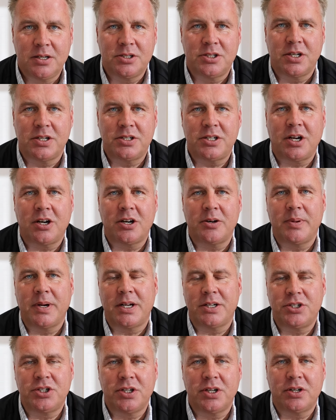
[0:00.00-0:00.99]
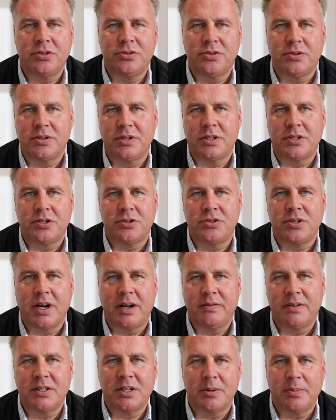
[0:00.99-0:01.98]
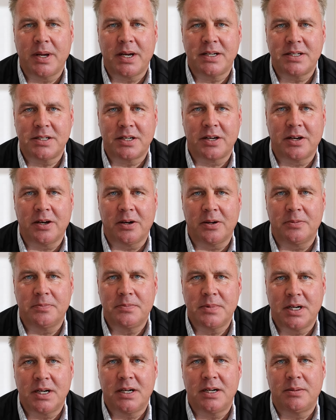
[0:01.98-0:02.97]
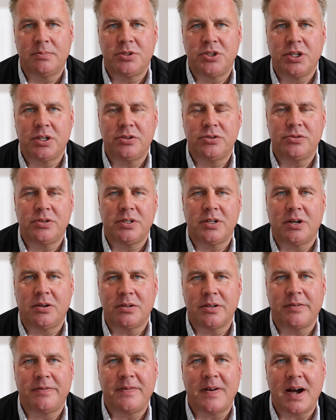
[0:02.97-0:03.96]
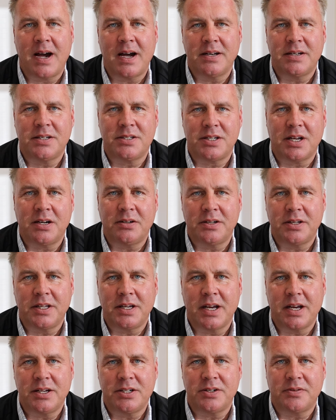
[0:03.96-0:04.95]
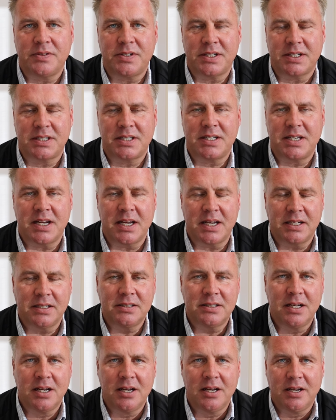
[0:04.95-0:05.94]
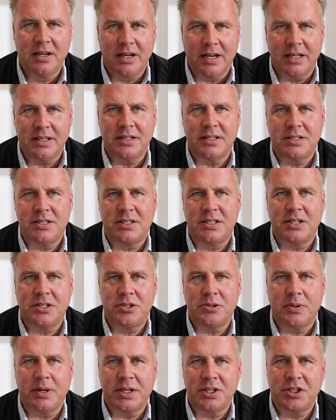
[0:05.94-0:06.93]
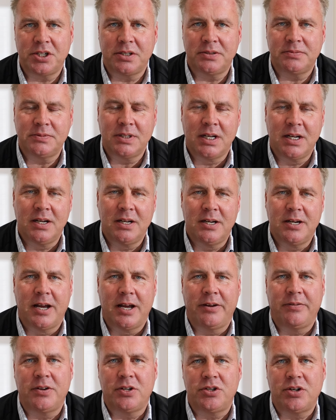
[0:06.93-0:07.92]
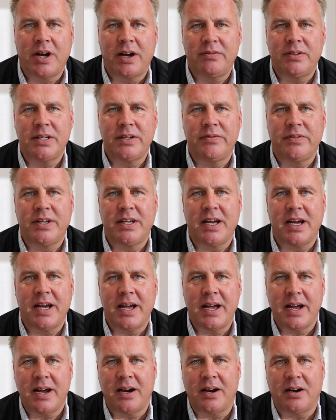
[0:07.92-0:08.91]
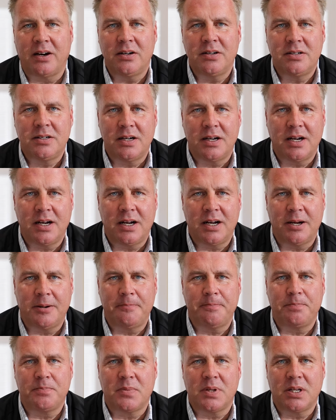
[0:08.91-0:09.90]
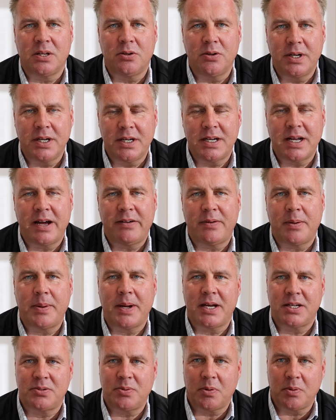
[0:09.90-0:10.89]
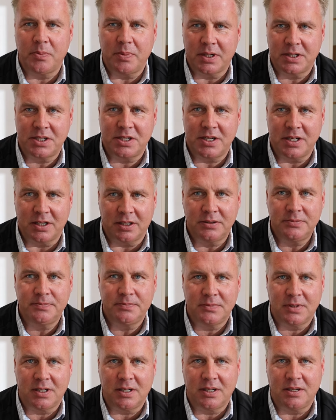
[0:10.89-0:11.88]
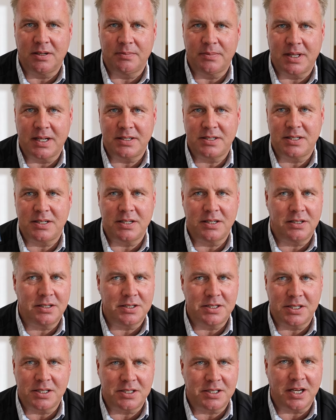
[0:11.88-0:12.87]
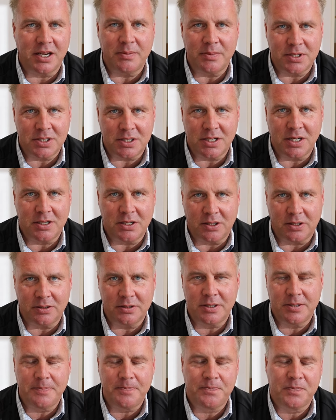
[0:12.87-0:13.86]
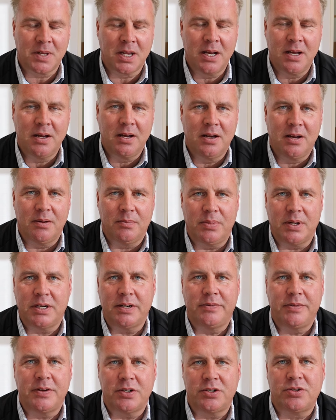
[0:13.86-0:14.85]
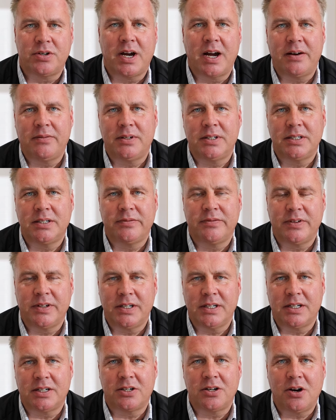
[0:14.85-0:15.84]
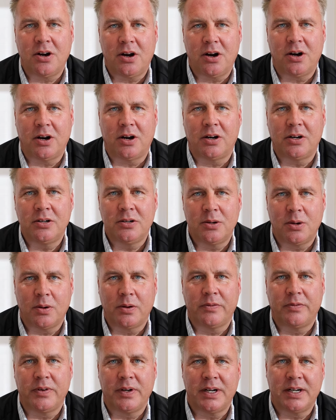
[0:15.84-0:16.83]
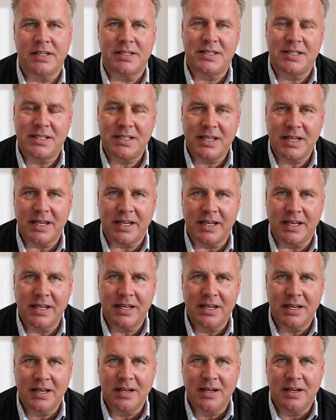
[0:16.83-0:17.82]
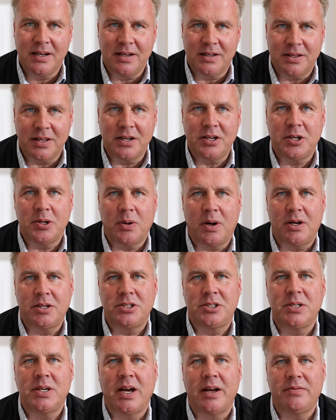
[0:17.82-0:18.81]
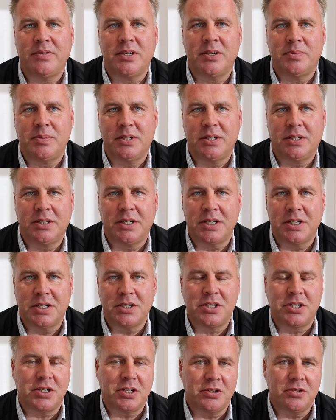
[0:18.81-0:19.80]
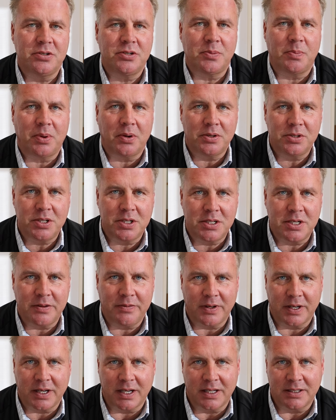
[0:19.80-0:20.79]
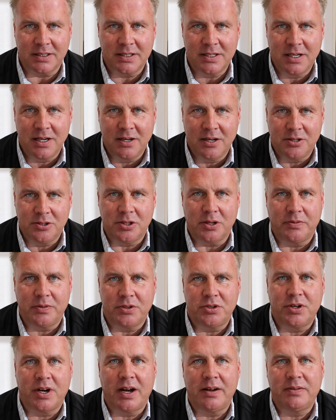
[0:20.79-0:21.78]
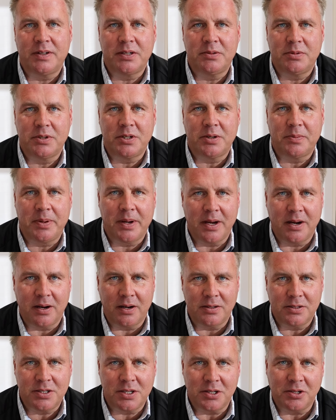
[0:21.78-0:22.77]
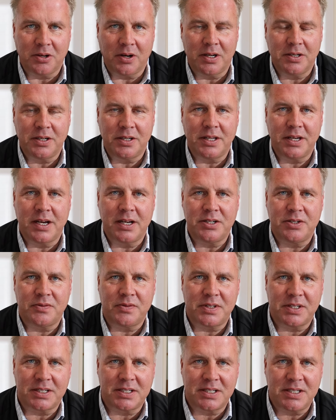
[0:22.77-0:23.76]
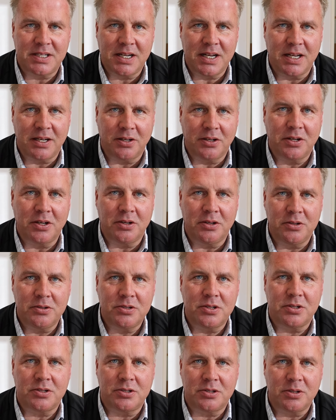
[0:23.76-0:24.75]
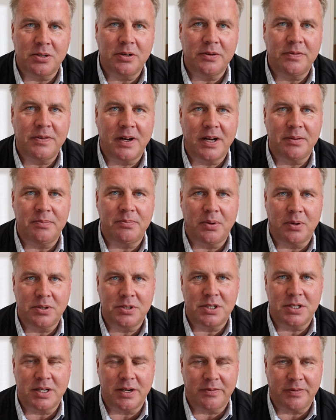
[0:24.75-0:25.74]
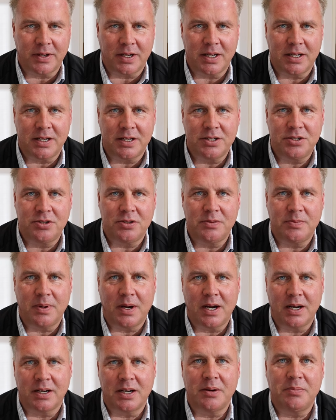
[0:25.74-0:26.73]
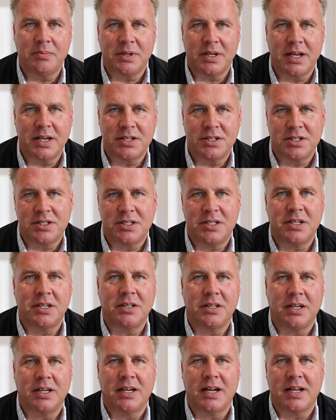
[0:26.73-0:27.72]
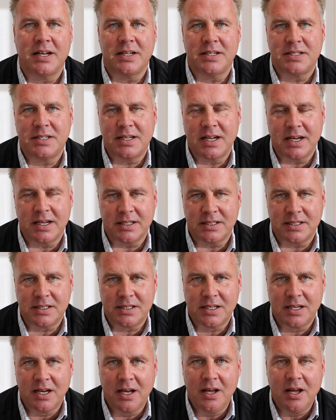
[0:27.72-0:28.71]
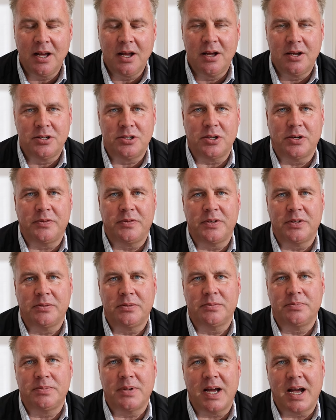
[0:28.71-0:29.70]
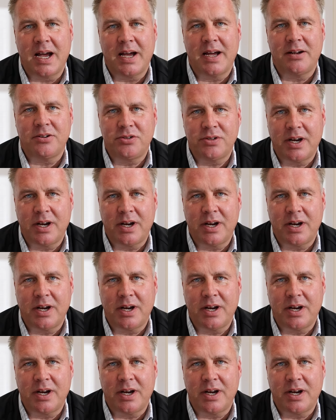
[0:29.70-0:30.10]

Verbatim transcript: So let's talk about children that are traveling to Mexico. Um, children are defined as under the age of 16 in this situation. If you're traveling via air, um, you need to have a passport book still. Um, that still is the same as an adult. But if you're traveling via car or via sea, then you also have the ability just to use a birth certificate. So if you're traveling with your parents and you're under the age of 16, you can use a certified birth certificate issued by a government agency in the United States. So if you're at,